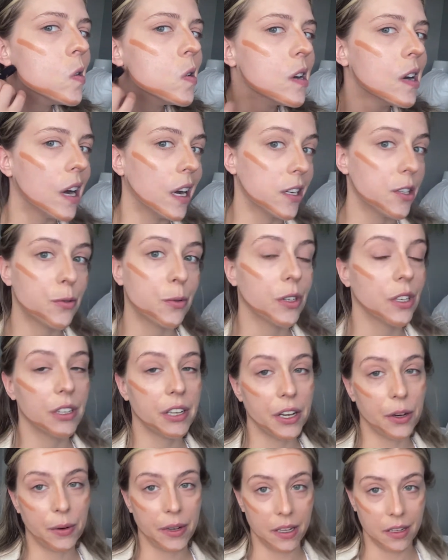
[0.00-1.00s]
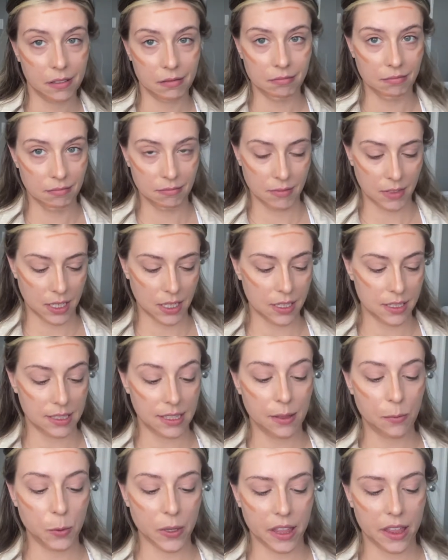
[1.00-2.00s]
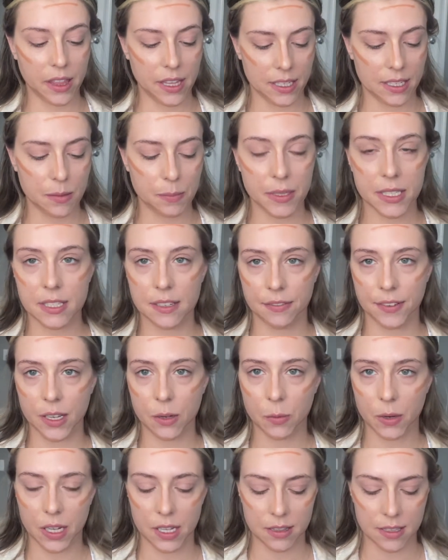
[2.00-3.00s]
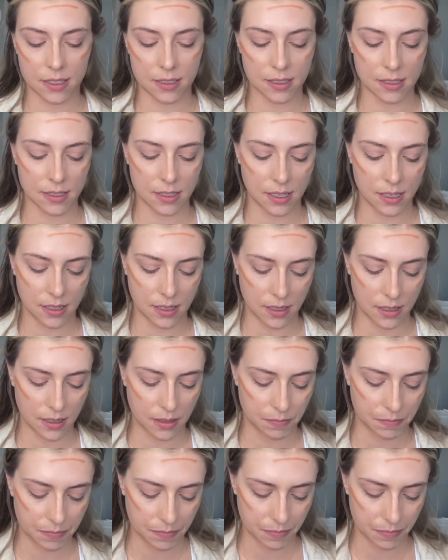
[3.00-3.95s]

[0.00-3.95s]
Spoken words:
I just really go in, because with this specific one, this is the